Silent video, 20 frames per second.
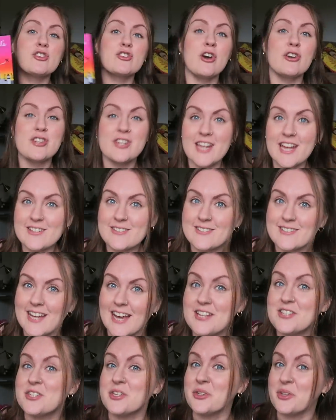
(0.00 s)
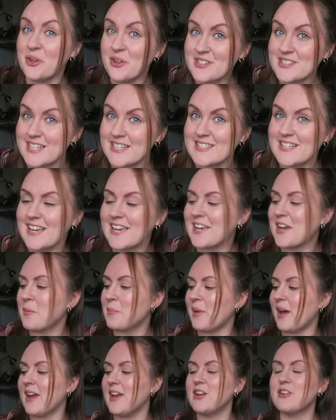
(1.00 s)
Josh and Hazel's Guide to Not Dating
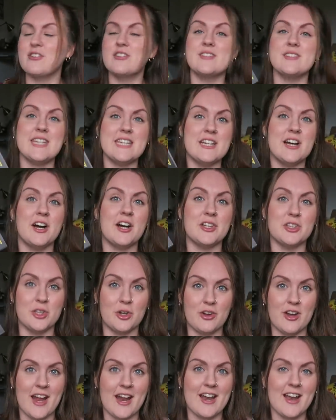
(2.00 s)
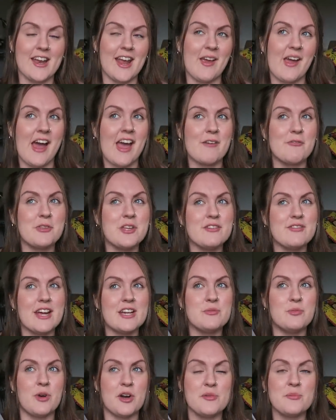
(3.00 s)
by Christina Lauren. Now, I've only
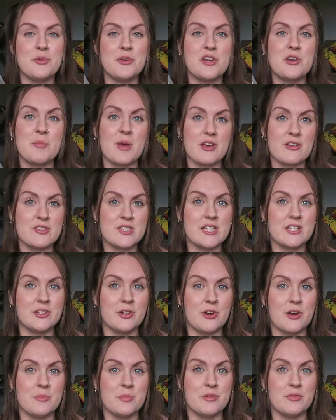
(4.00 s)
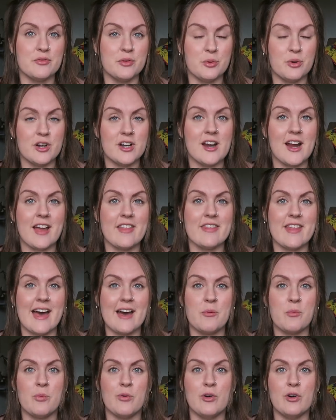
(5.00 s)
read one book by Christina Lauren before, and
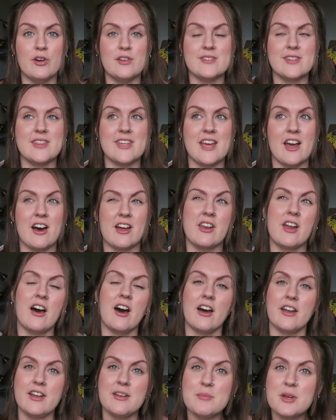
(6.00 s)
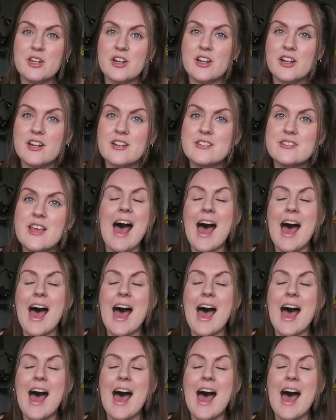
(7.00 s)
that was The Unhoneymooners.